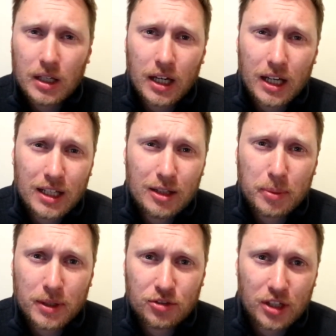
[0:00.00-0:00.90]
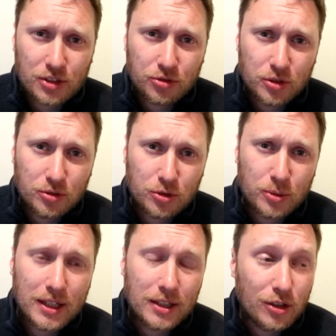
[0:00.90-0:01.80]
A little bit of transfer news as
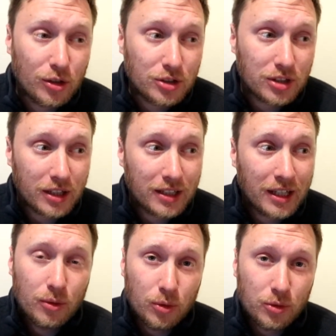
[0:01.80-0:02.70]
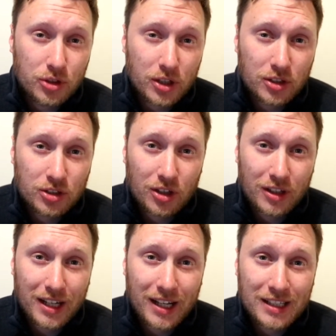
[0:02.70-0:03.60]
well. It looks like Wolves are going to
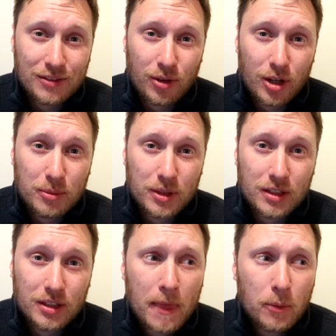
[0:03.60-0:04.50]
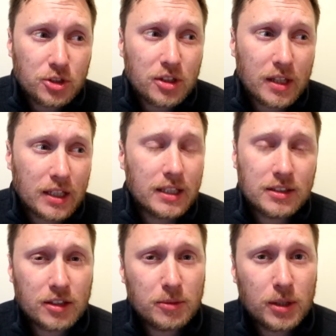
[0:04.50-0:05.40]
sign Andy Vyman, which I think
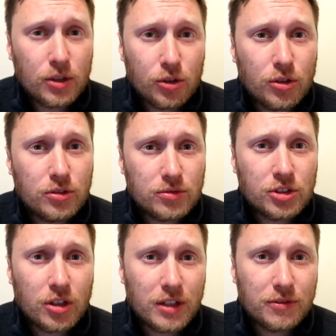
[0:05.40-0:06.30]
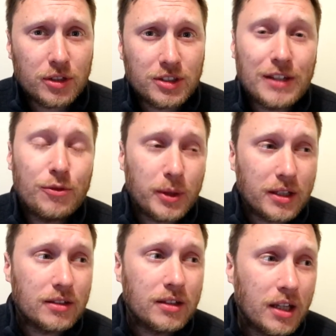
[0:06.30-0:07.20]
is going to be a good signing for us if we
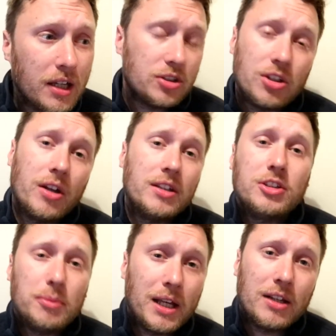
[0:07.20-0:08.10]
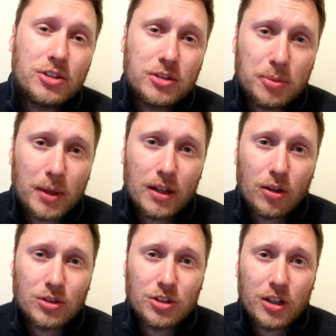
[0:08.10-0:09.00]
can sign somebody else to play
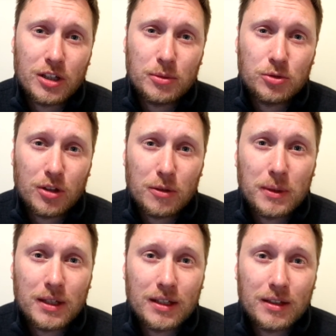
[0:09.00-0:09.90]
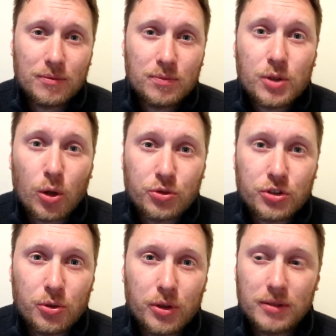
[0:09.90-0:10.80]
alongside him who's going to be a goal
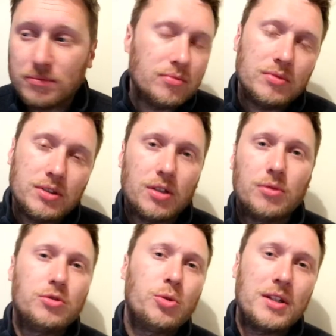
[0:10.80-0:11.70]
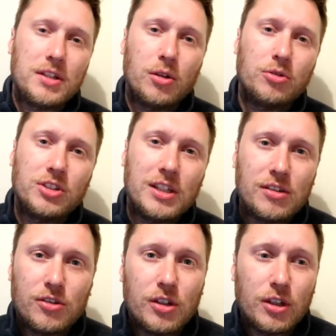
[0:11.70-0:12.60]
scoring, you know, 20 goals a
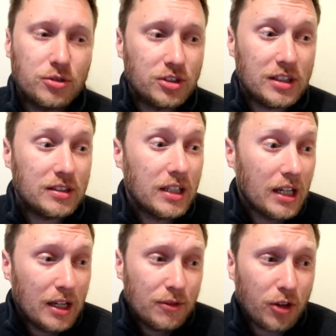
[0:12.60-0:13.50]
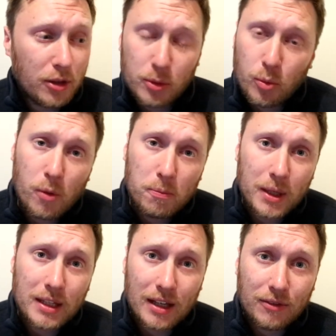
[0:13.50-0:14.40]
season, 30 goals a season. Vyman won't
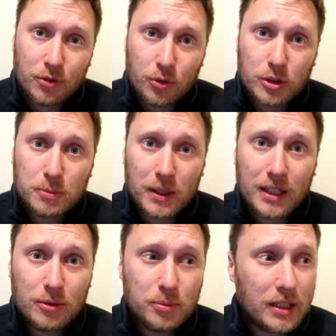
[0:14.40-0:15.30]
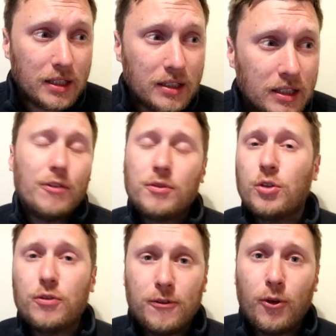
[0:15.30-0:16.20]
be that for us, but he'll be a
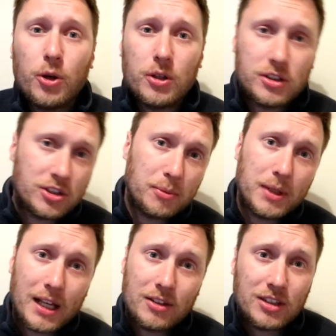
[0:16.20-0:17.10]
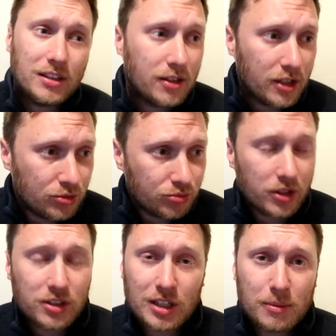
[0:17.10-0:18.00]
good foil to somebody else, and these
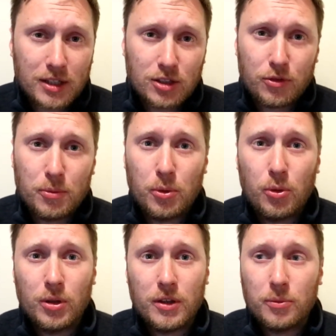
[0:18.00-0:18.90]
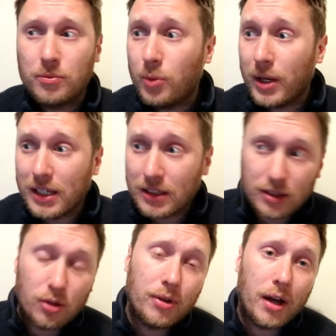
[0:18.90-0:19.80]
runs that he makes off the ball and the way he
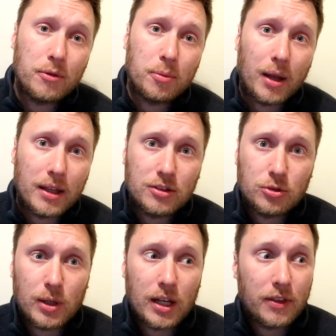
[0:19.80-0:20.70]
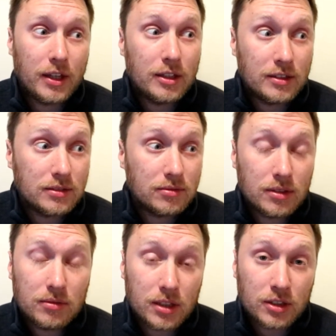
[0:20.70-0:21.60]
can go around players as well, I think
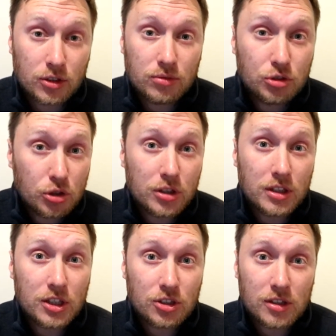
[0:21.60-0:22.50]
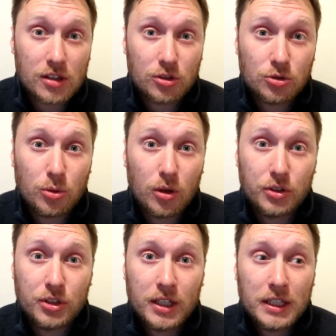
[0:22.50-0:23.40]
he's a good addition to the
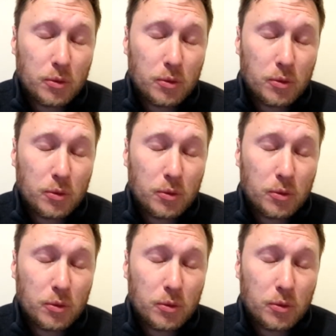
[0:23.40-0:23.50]
squad.